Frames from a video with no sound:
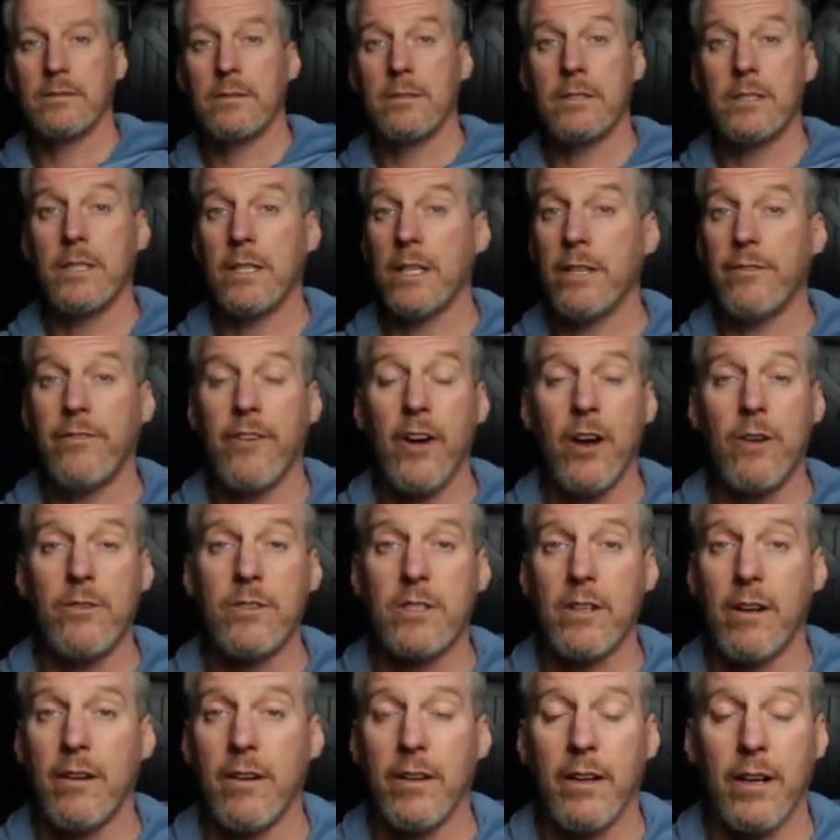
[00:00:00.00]
So the
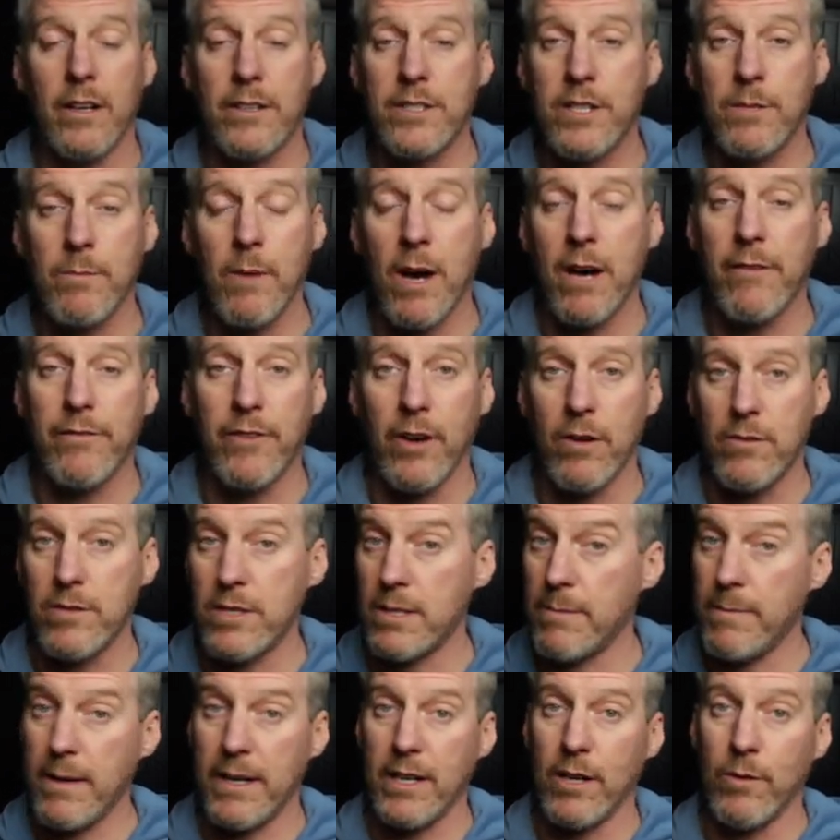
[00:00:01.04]
phones are smartphones,
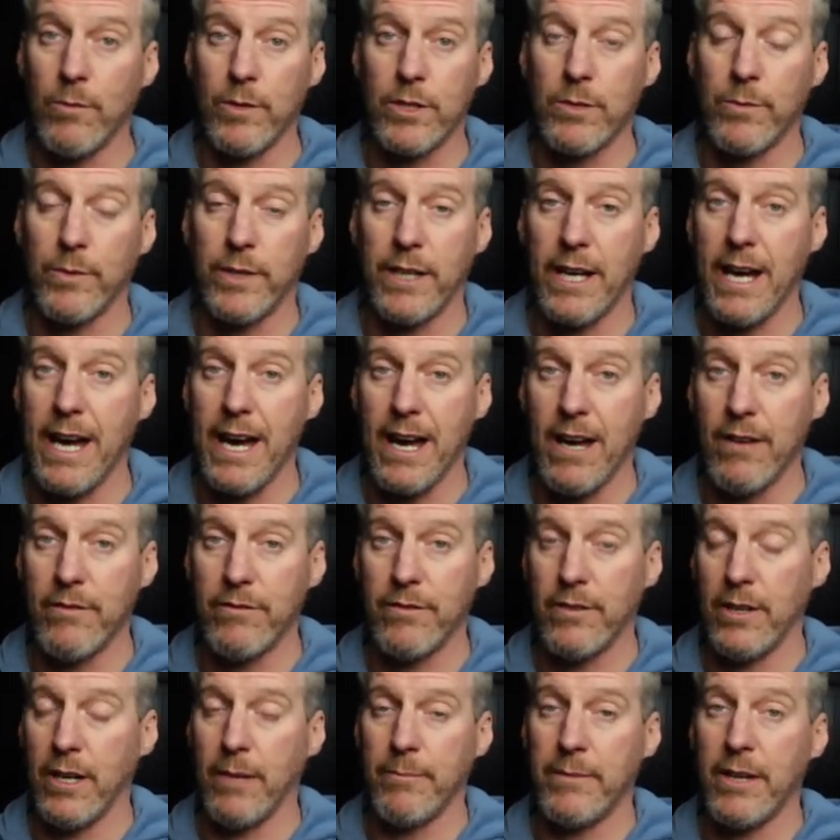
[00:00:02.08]
depending on which one you have,
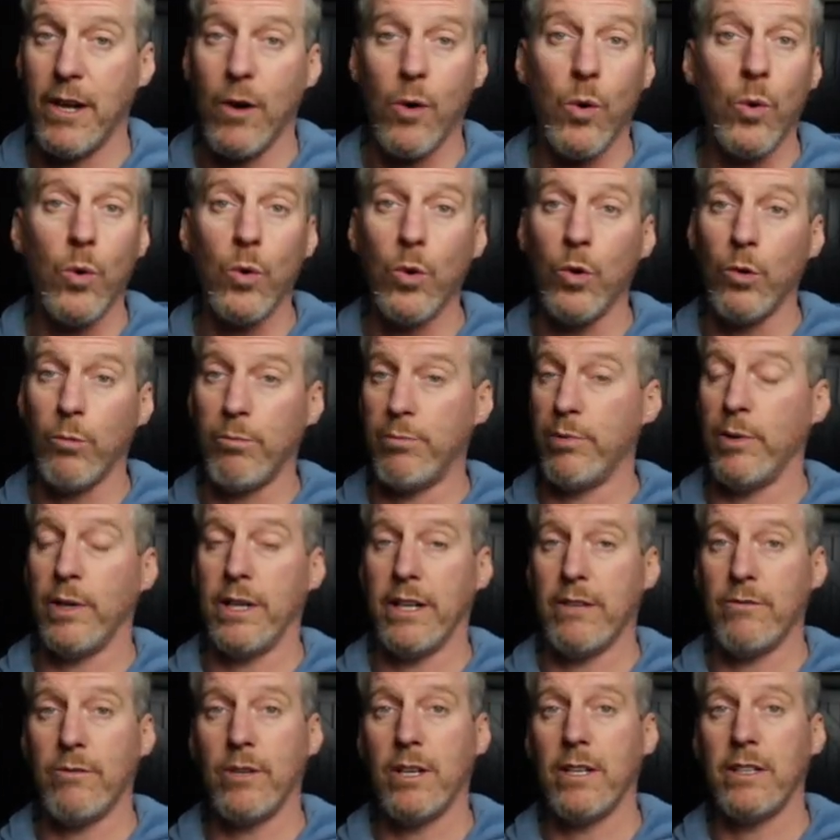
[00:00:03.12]
they're all
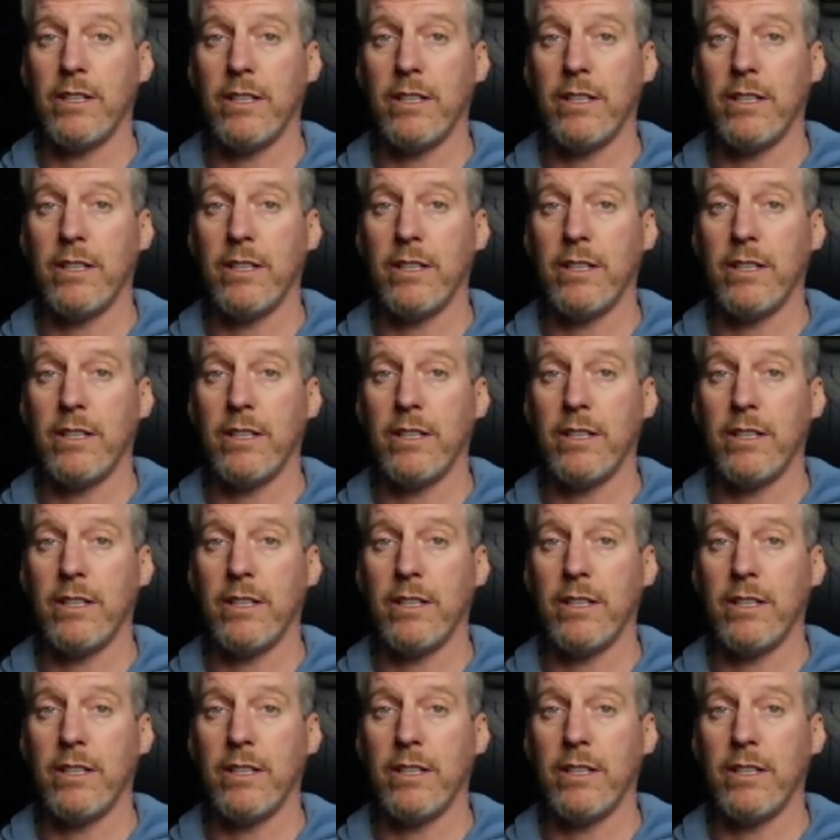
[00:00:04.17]
brilliant, right?